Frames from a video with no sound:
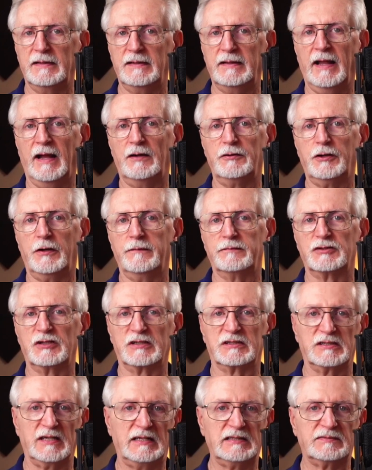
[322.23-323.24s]
Now you've
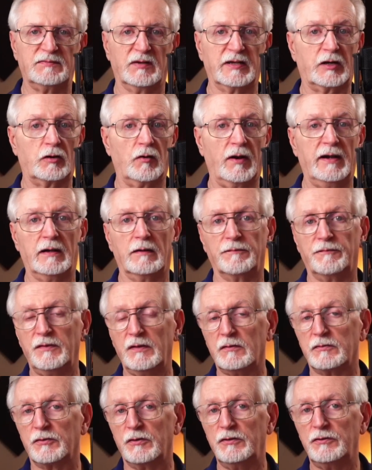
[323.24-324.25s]
successfully created a
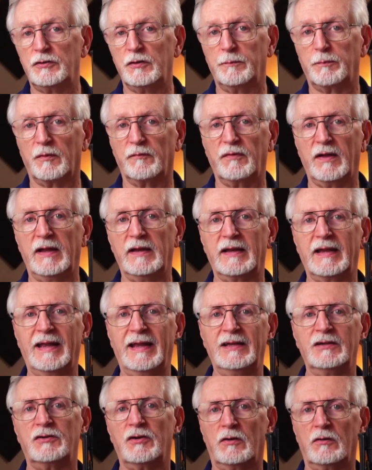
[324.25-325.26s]
filter to prevent
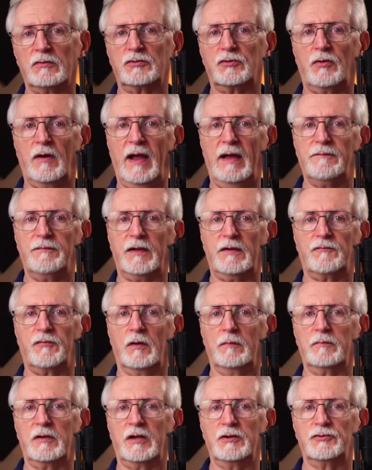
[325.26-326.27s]
internal traffic
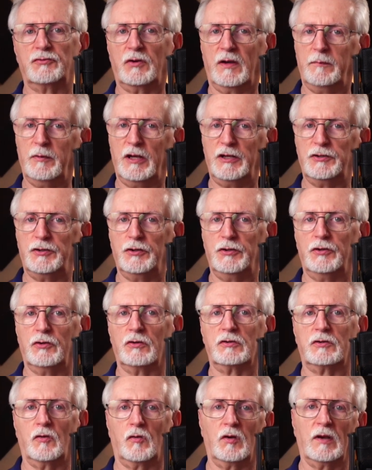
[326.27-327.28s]
from contributing to
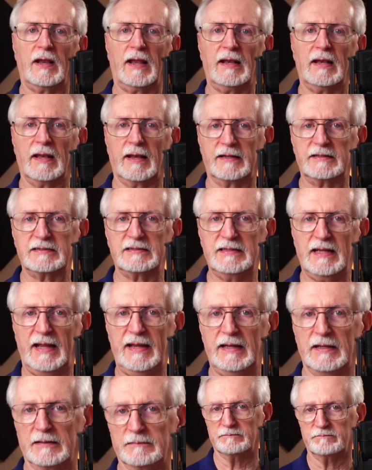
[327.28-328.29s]
your Google Analytics
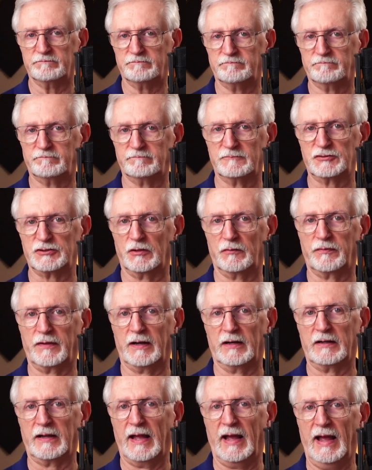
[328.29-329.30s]
data. So
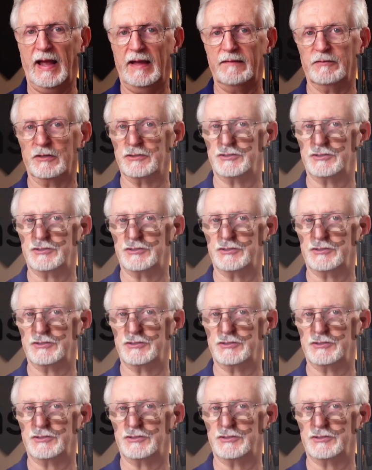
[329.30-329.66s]
there you have